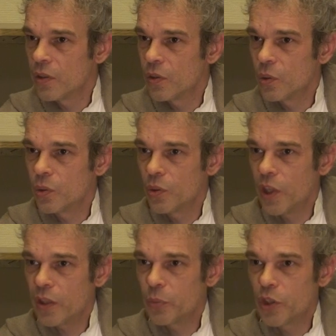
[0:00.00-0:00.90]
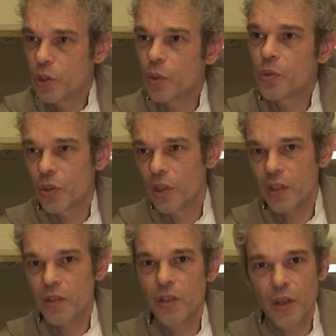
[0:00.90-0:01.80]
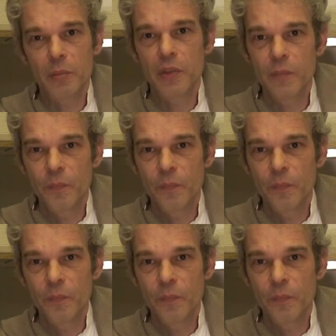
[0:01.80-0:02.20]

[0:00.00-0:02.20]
to that which goes against dharma,